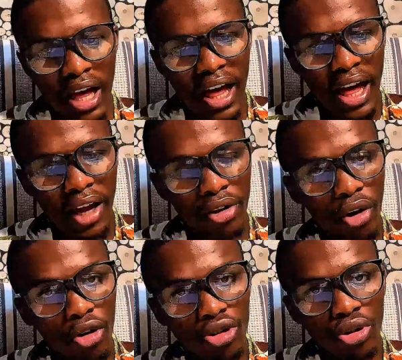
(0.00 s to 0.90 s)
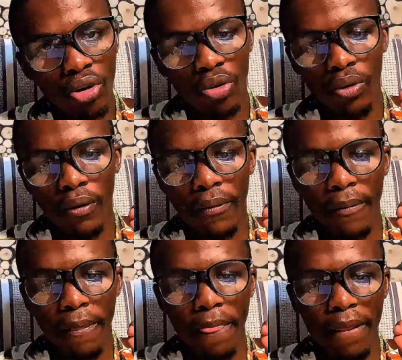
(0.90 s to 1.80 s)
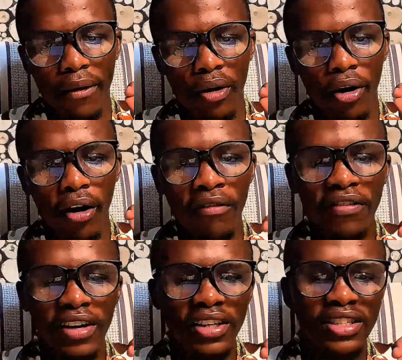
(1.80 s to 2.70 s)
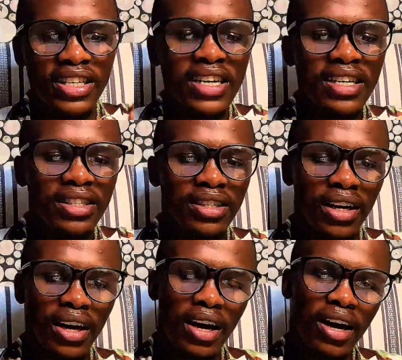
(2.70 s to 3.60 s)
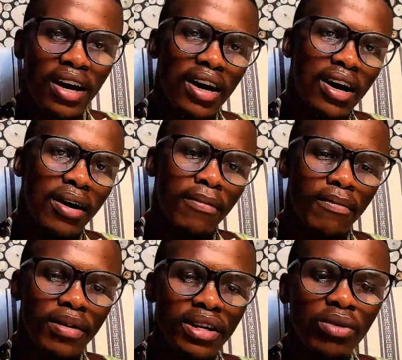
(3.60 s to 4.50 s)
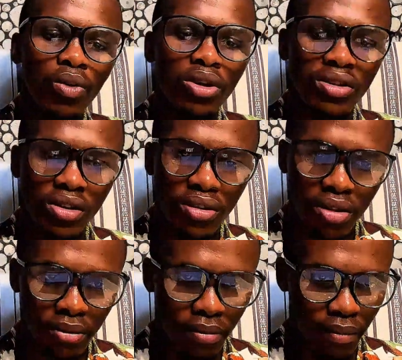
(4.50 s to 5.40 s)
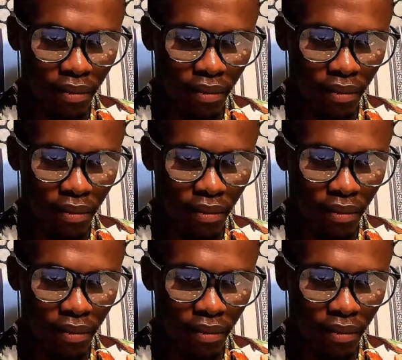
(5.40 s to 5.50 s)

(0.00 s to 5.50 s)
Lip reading: And also offer a tiered reward system.